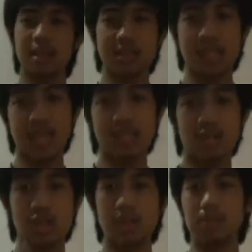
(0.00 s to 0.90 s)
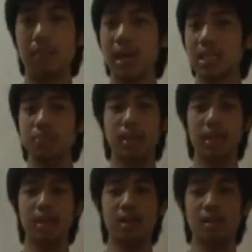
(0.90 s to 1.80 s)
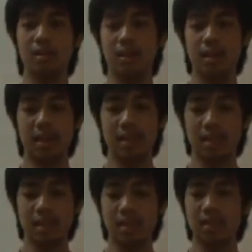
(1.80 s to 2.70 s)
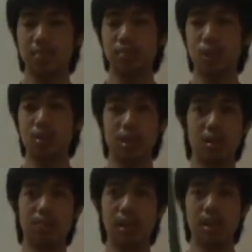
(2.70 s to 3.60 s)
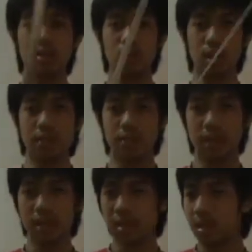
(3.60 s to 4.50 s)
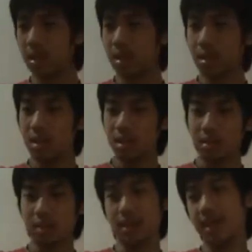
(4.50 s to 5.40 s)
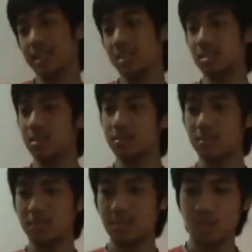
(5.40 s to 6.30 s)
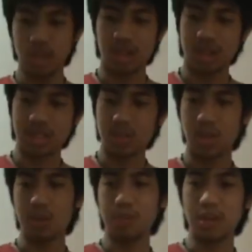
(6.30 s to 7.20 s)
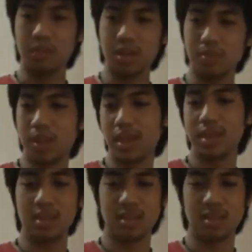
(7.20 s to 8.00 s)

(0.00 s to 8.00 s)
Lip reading: Side swords are much bigger than this. This is puny compared to one, but I guess we are small people by